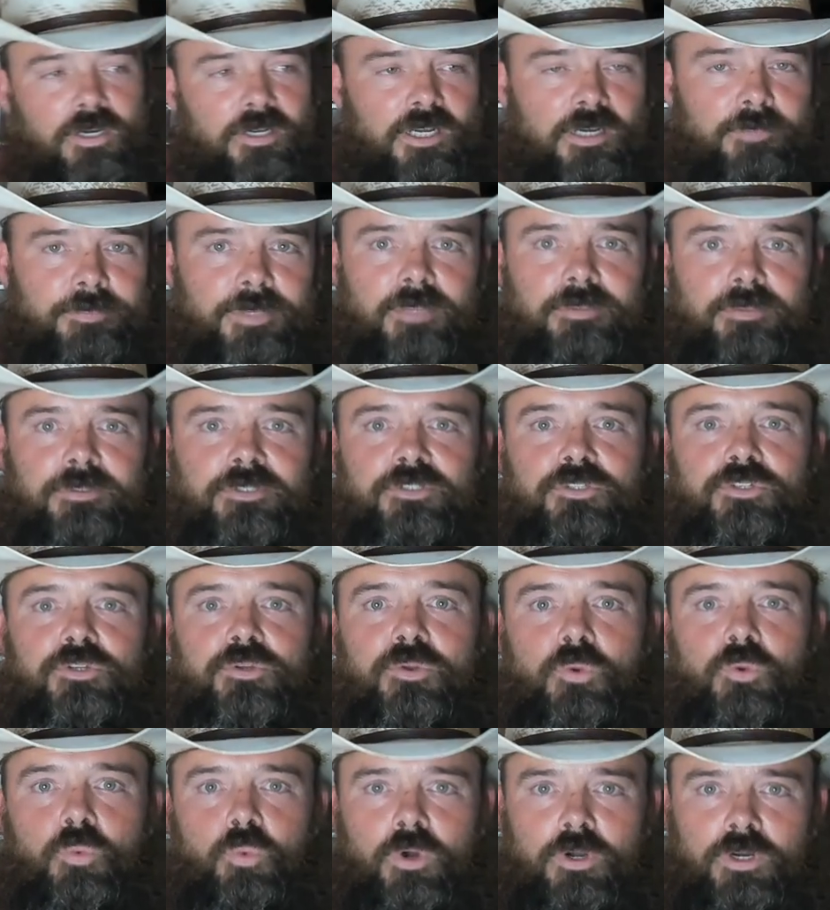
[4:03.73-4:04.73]
are going to be able to do
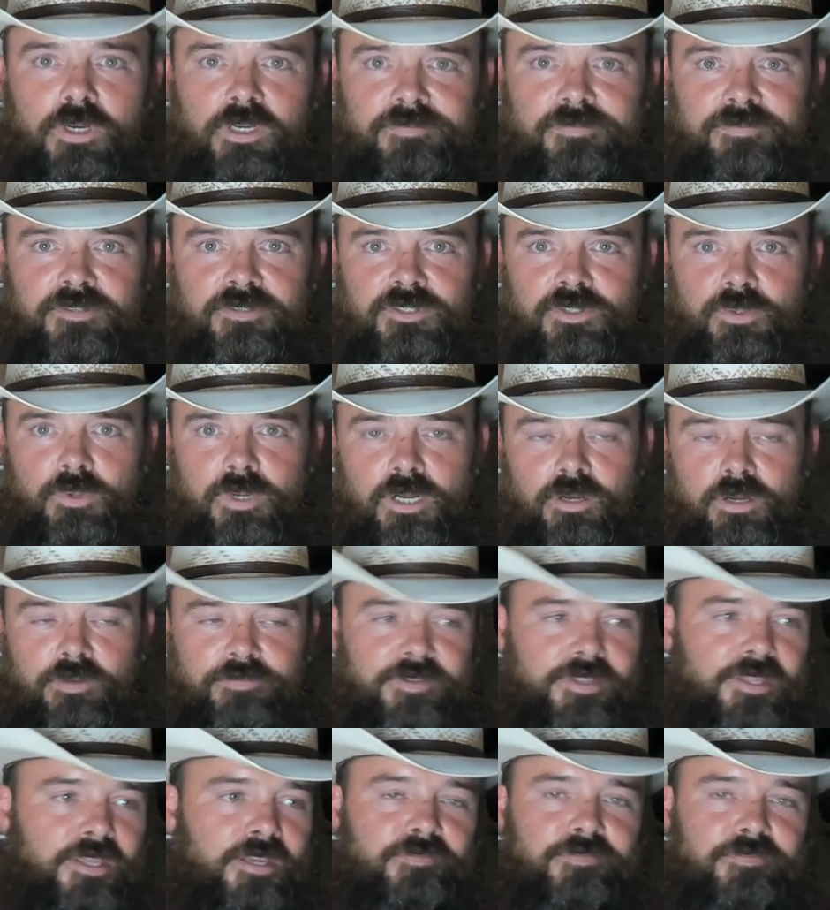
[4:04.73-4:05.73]
the work of the 12.
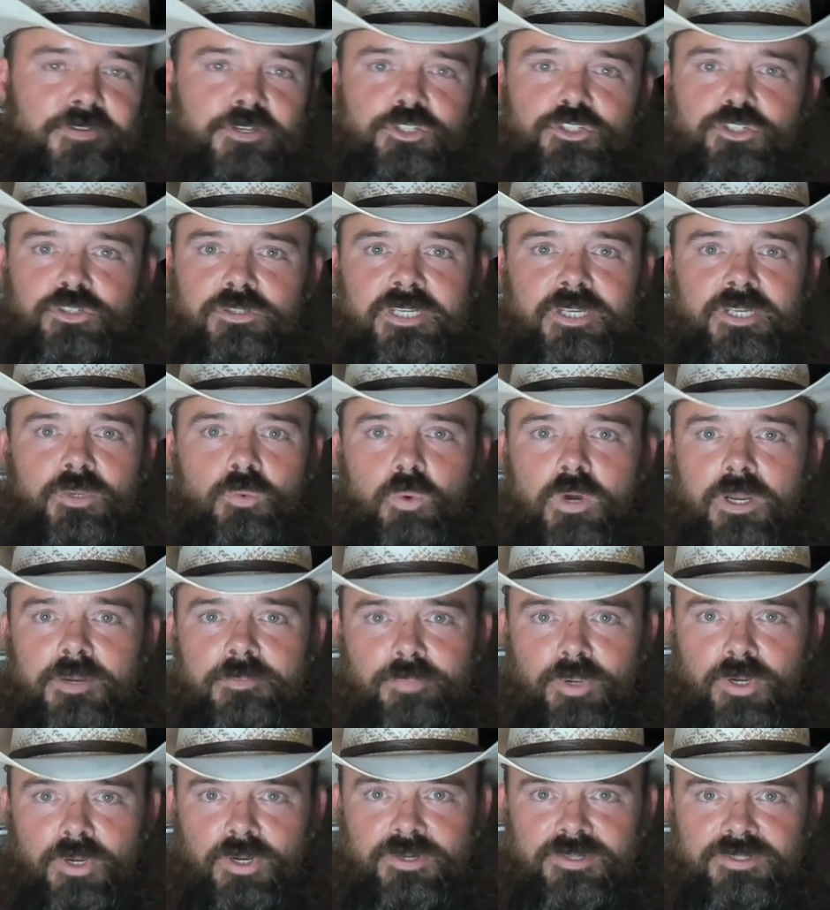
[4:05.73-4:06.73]
And then eventually, one
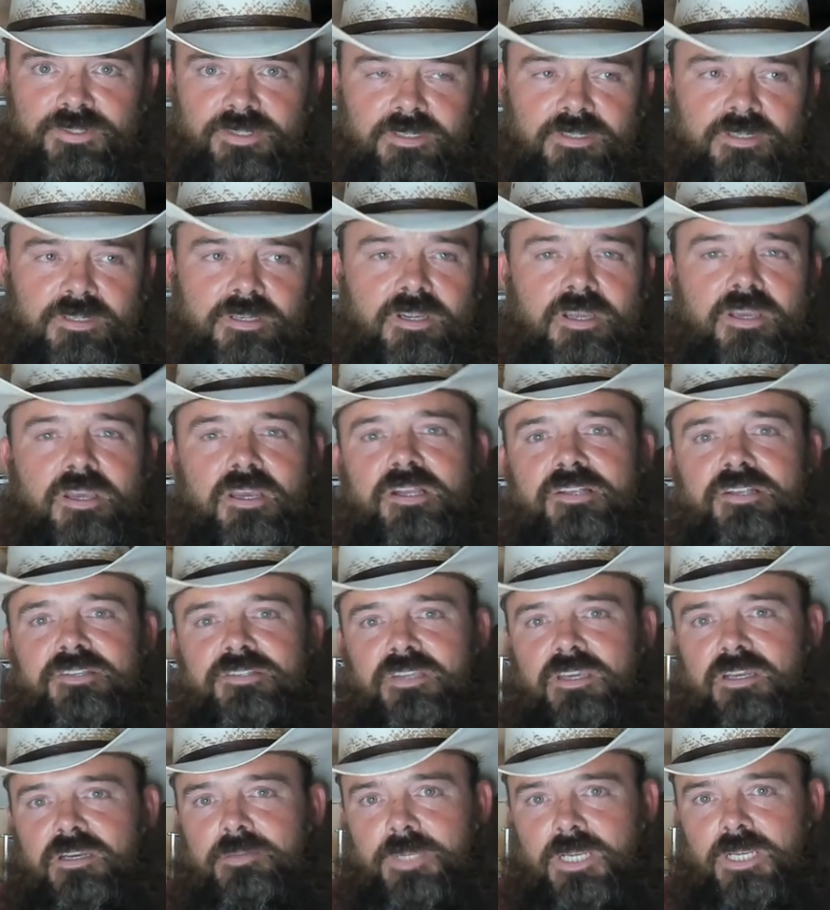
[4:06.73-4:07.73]
person is
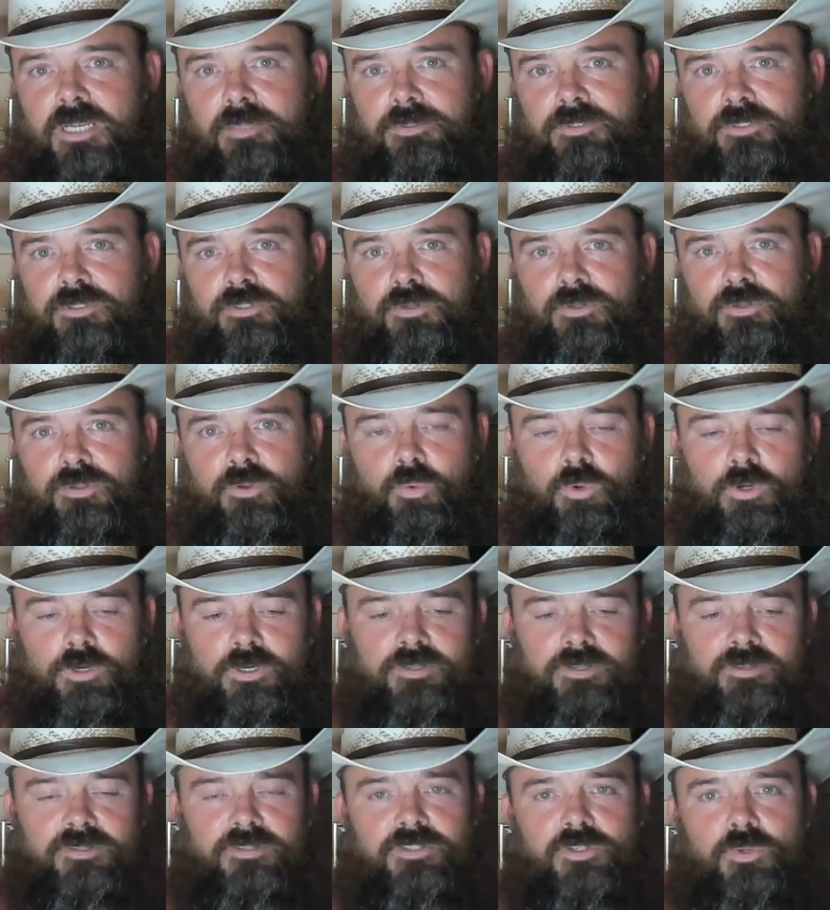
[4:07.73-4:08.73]
going to be able to do the work
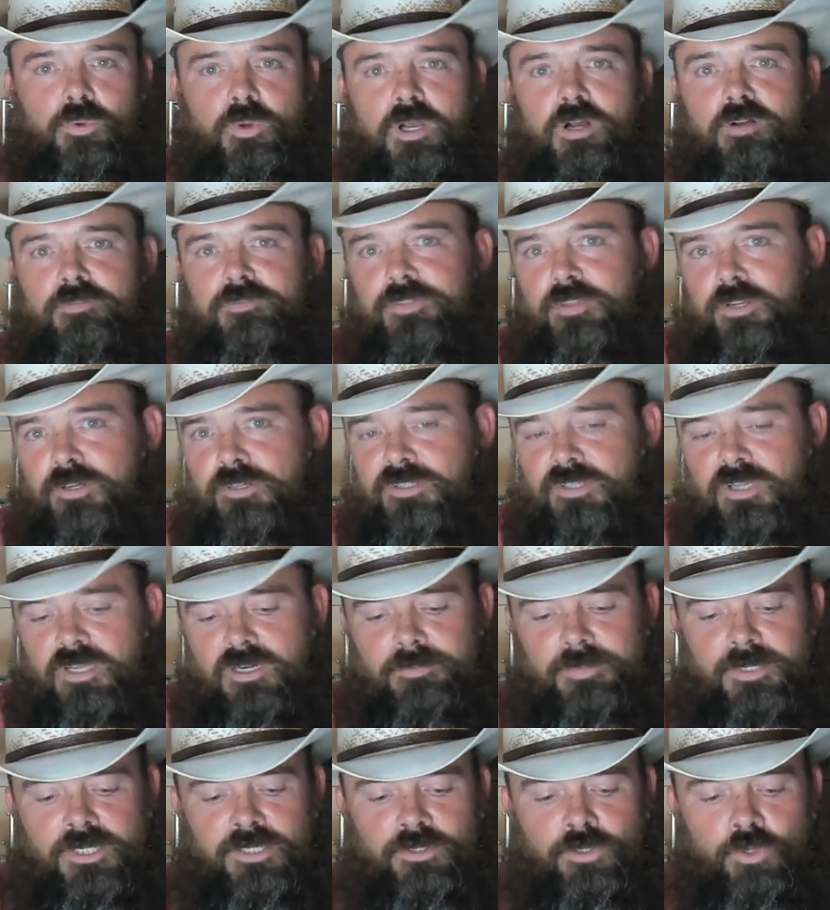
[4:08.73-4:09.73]
of the 12. And there's going
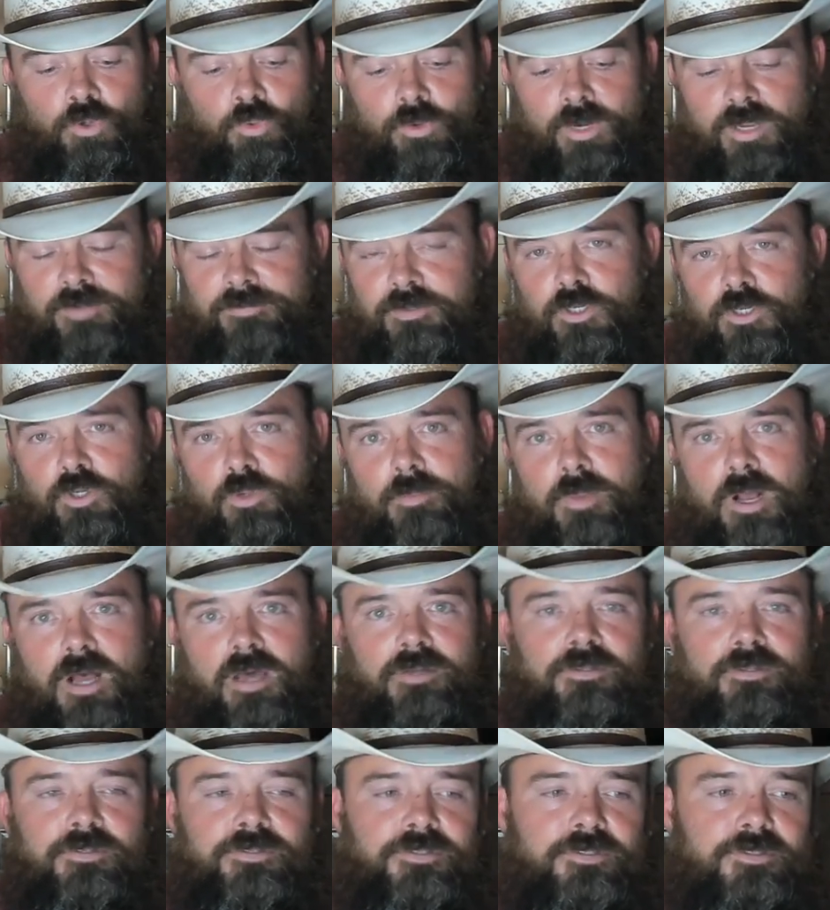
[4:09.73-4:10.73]
to be new revenue
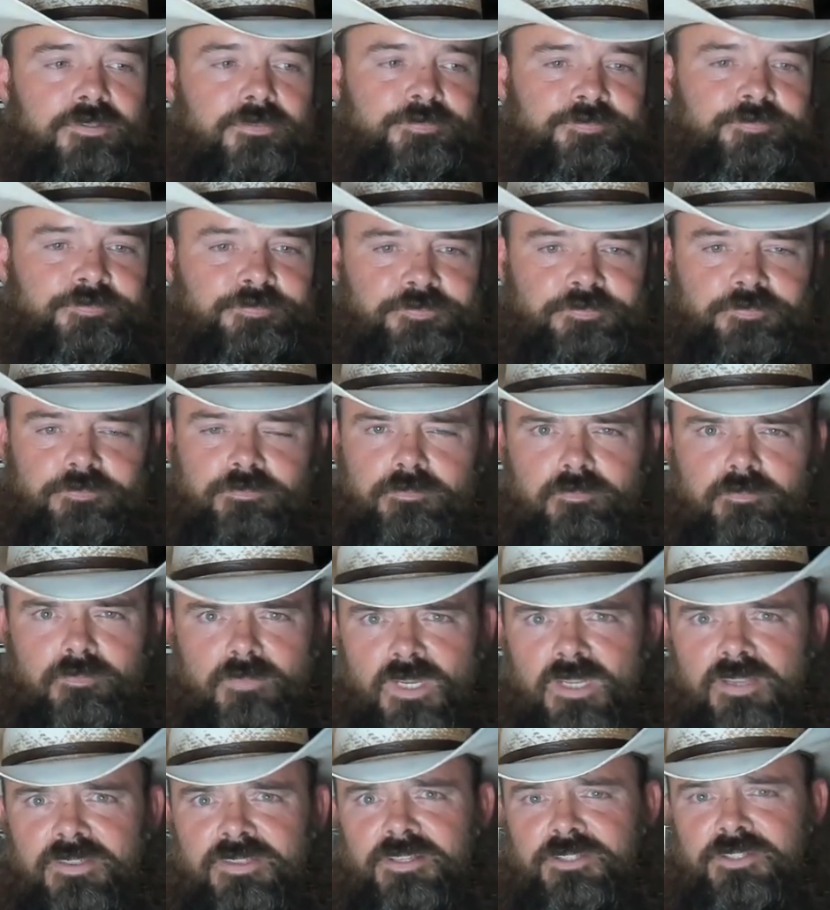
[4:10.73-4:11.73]
models.
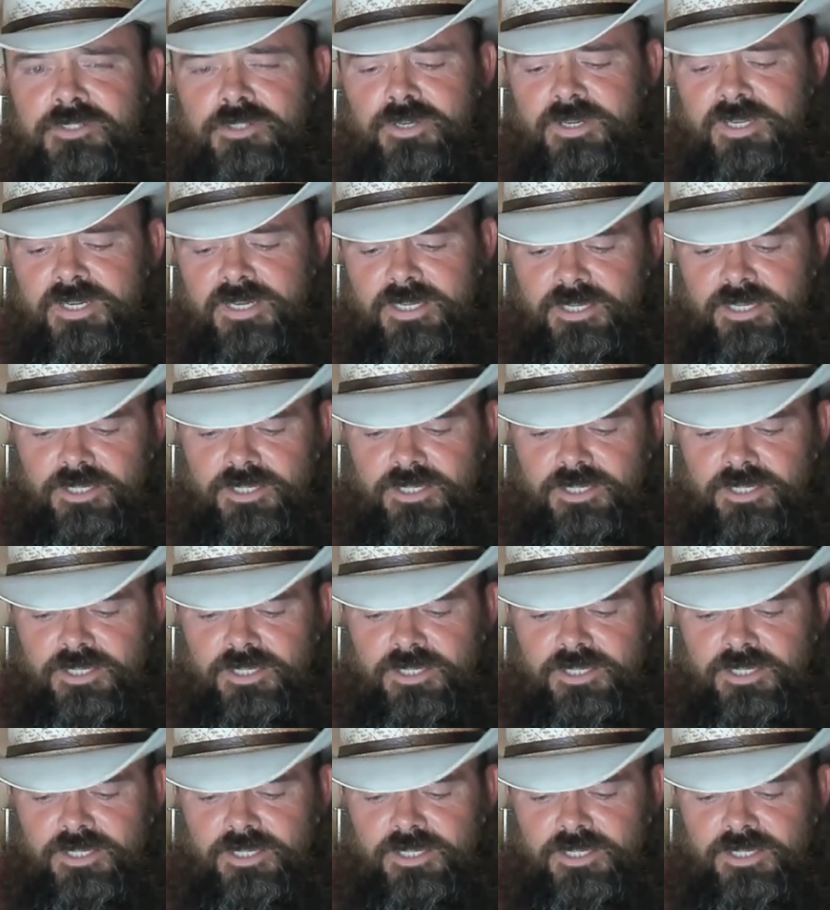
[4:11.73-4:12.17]
Things are going to